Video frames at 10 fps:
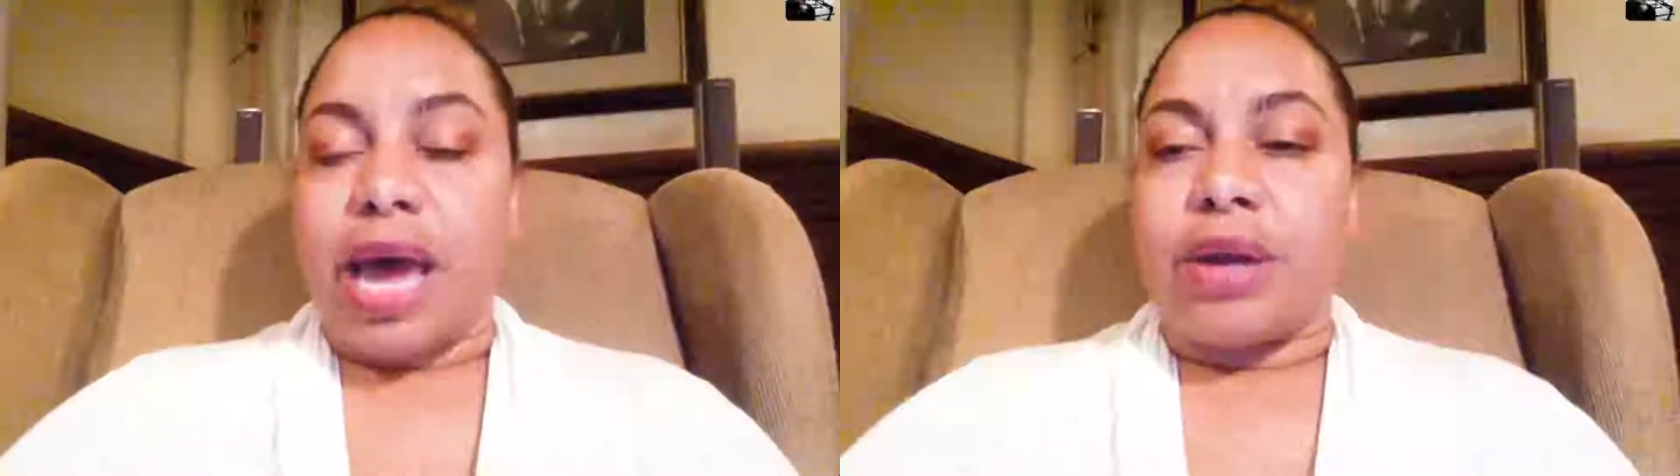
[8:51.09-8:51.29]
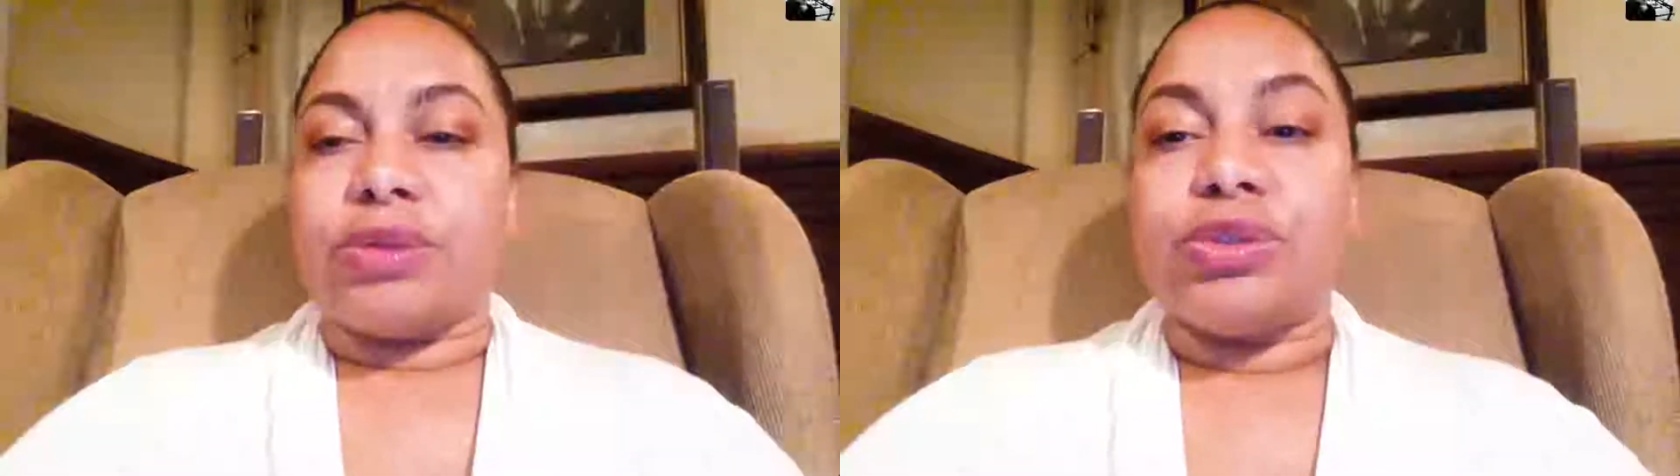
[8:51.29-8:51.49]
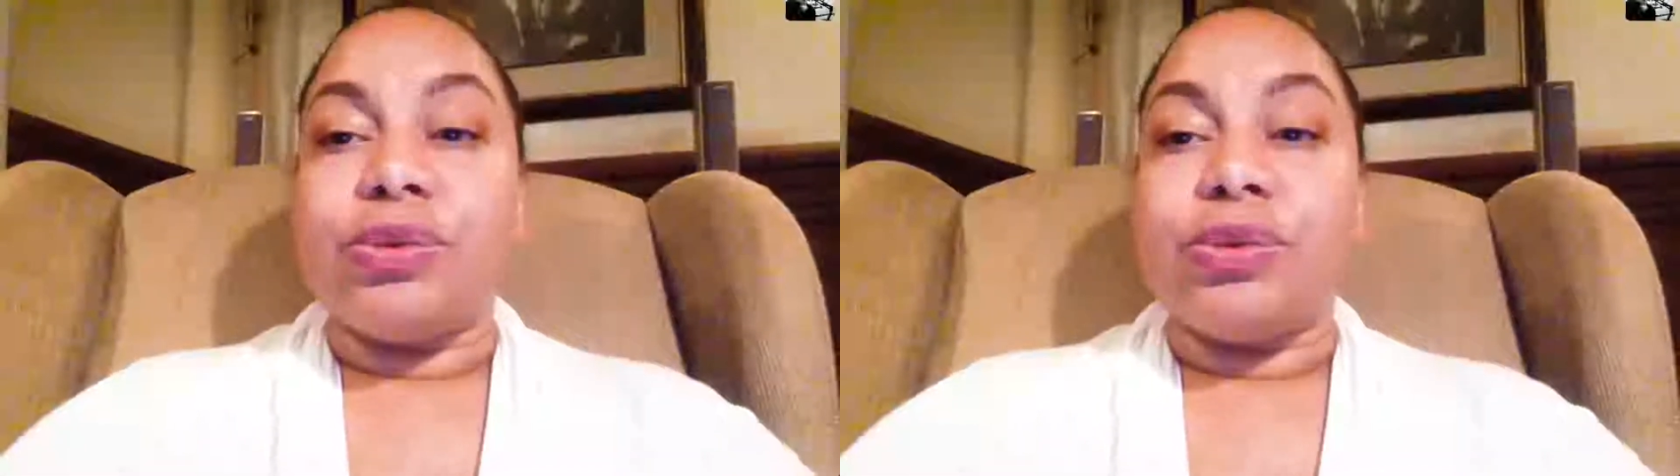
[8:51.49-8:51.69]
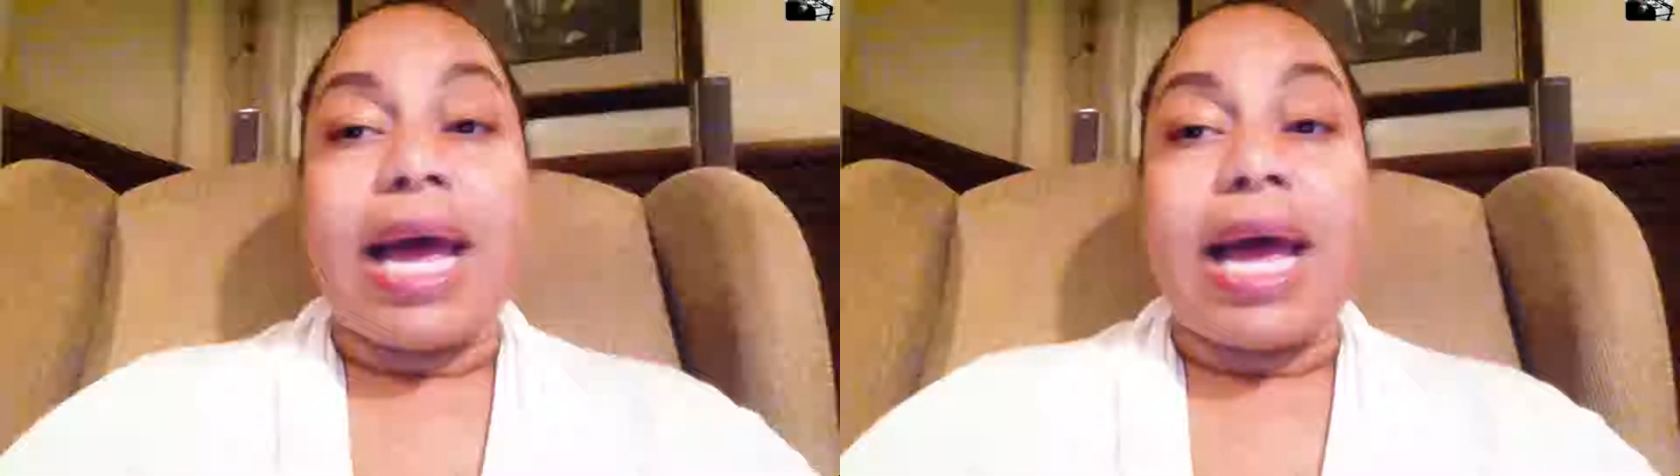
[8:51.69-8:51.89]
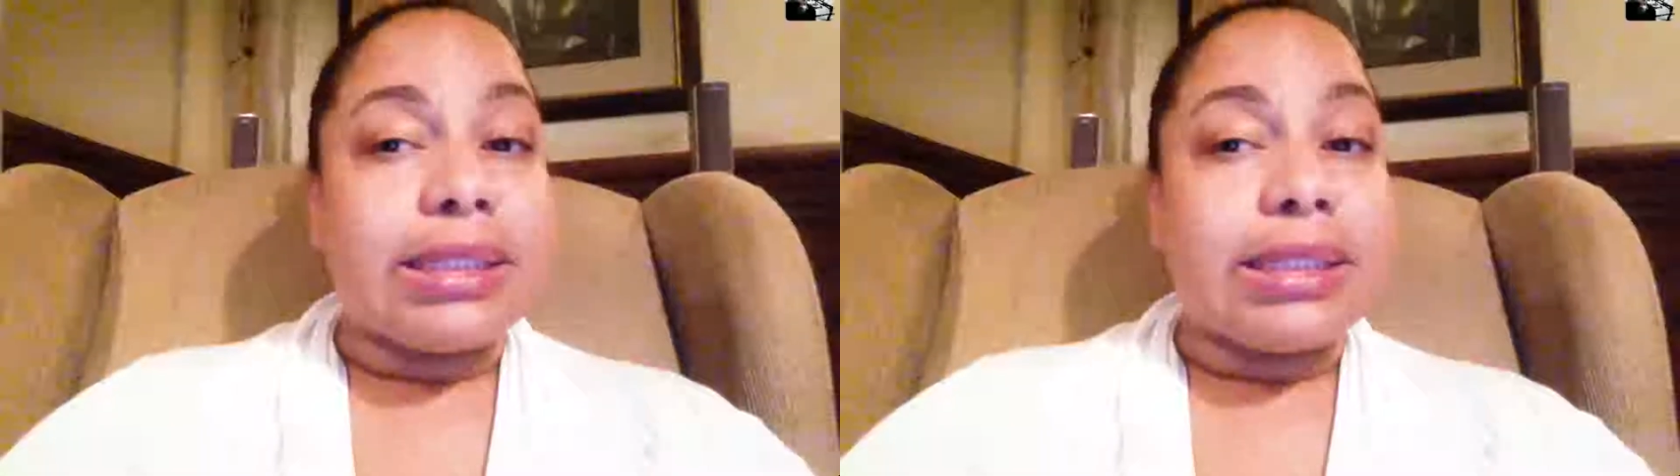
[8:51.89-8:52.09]
So that's
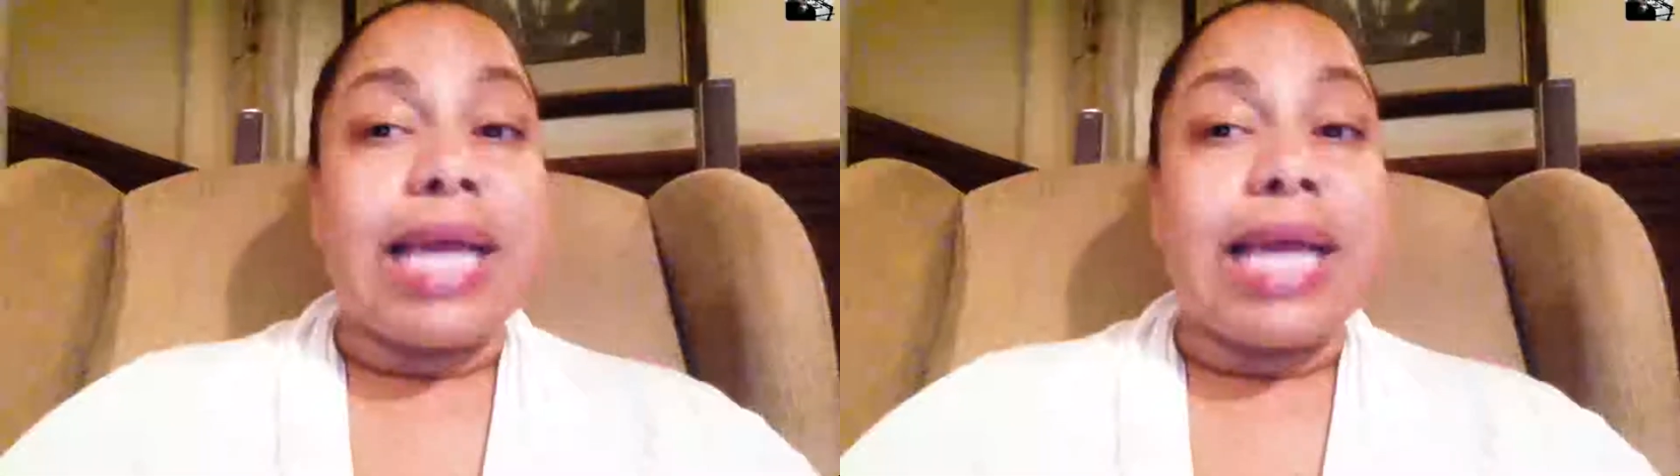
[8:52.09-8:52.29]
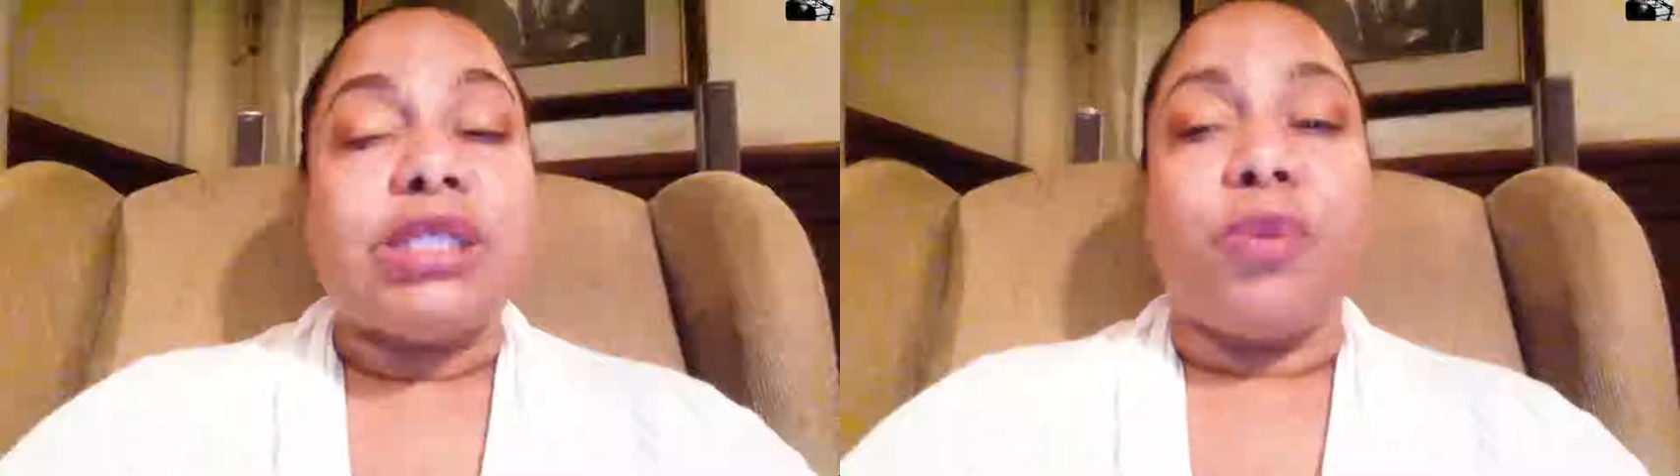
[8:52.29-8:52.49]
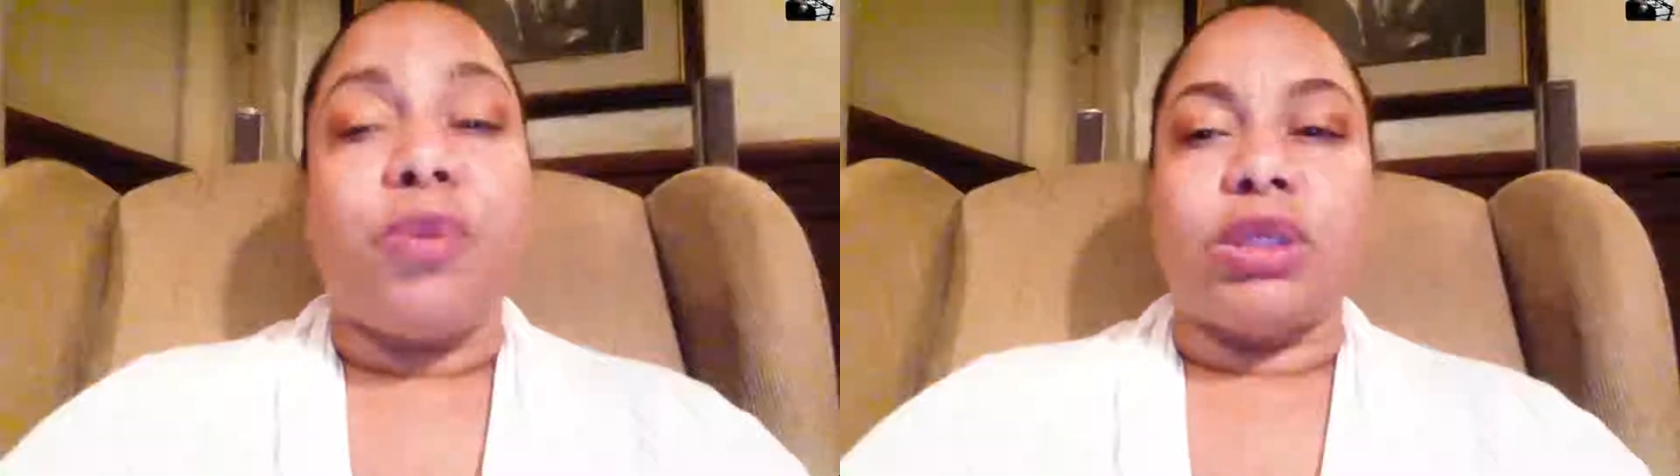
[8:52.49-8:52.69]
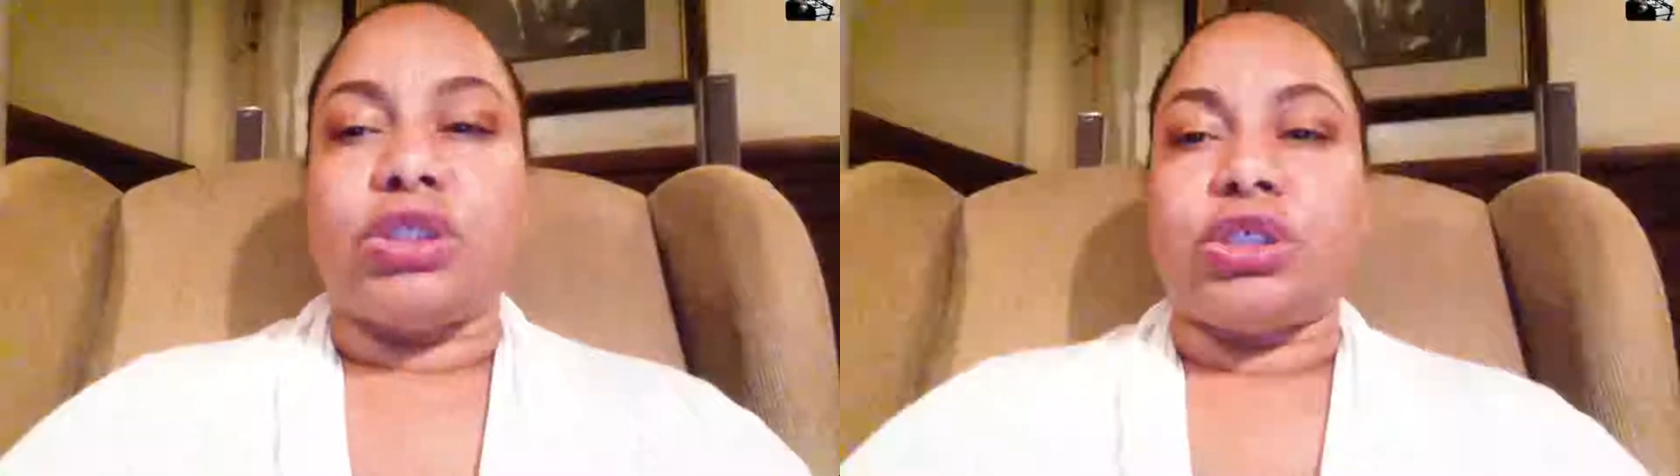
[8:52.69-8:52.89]
important too.